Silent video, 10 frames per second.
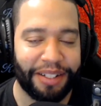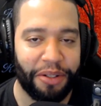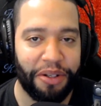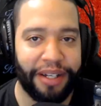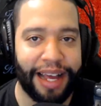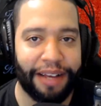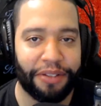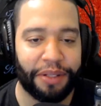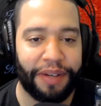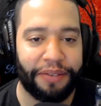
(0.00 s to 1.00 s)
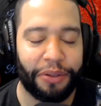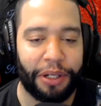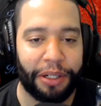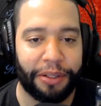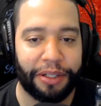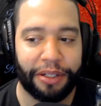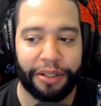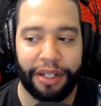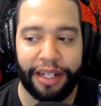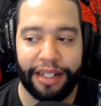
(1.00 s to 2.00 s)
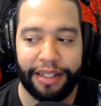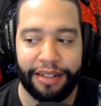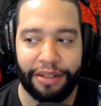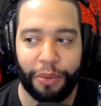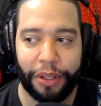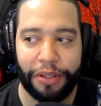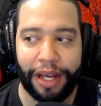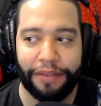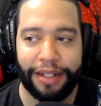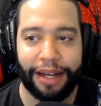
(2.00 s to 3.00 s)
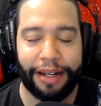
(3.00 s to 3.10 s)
You didn't have survival horror the way you have it now.